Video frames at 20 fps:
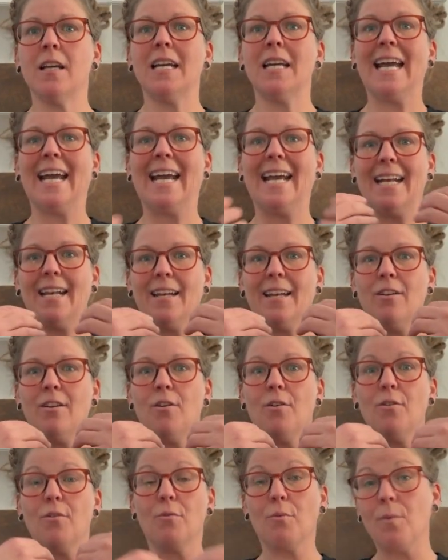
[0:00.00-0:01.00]
And
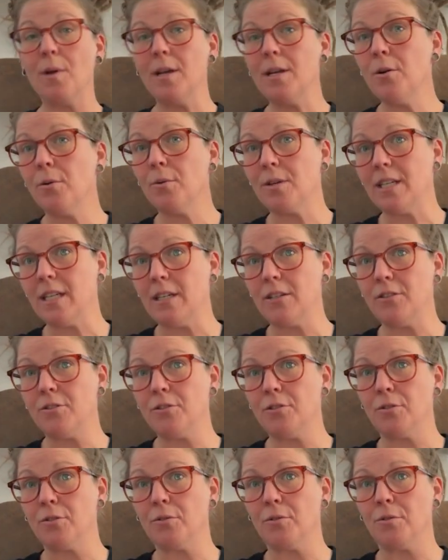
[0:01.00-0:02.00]
we don't need
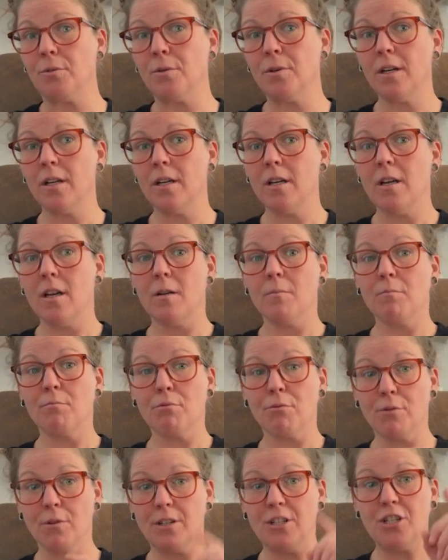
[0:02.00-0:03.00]
to
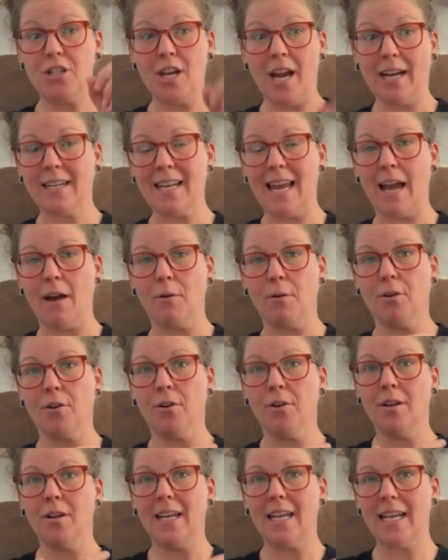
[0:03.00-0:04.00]
project
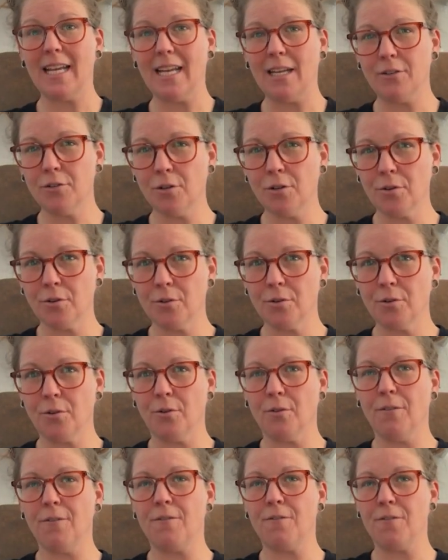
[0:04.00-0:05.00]
our
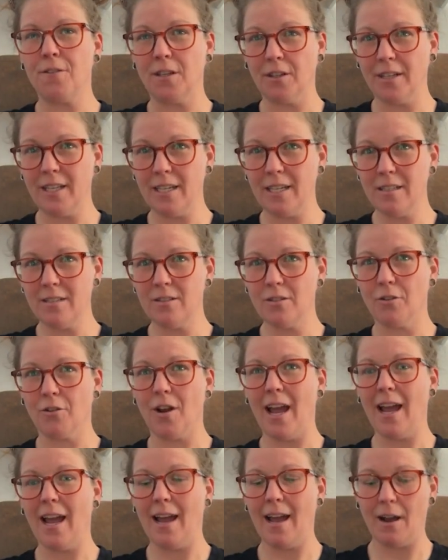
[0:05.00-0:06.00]
internal feelings or
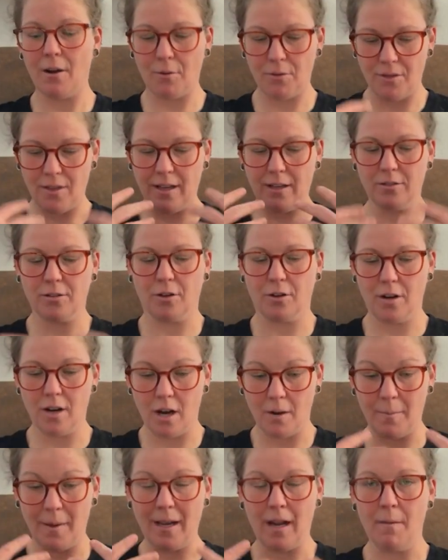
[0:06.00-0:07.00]
how things are
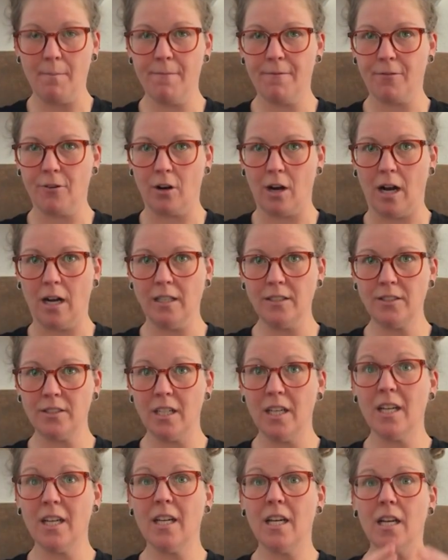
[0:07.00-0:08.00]
coming up for us
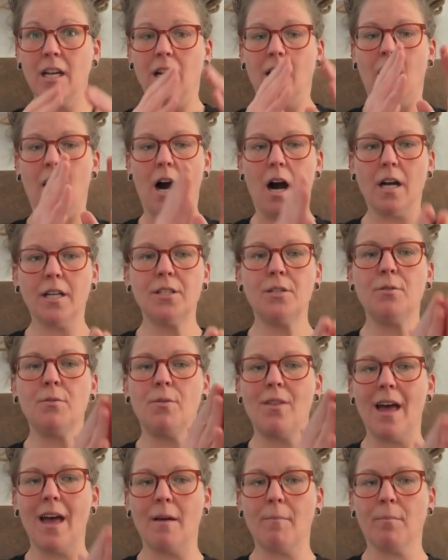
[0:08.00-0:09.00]
onto
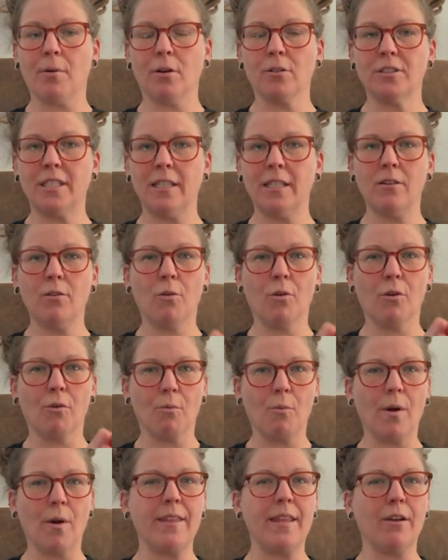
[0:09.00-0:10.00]
that person or
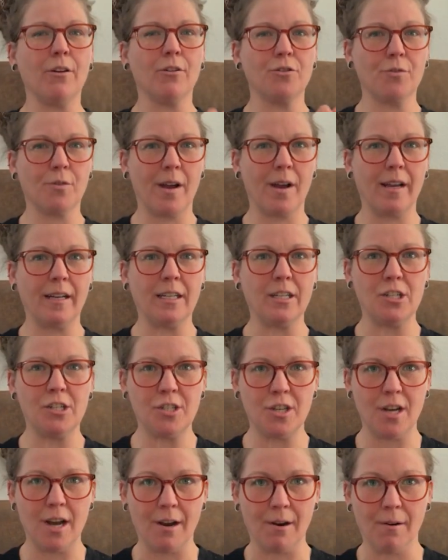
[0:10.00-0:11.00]
what they are trying to
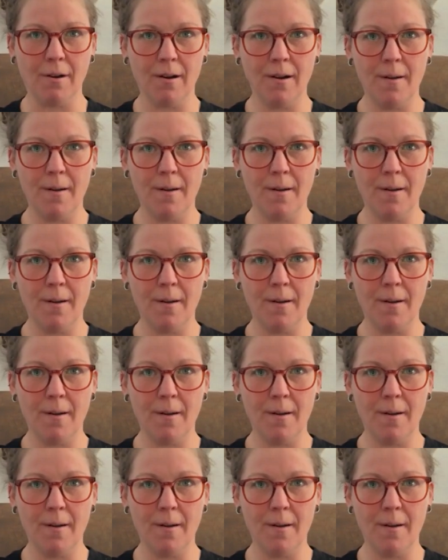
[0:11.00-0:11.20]
share.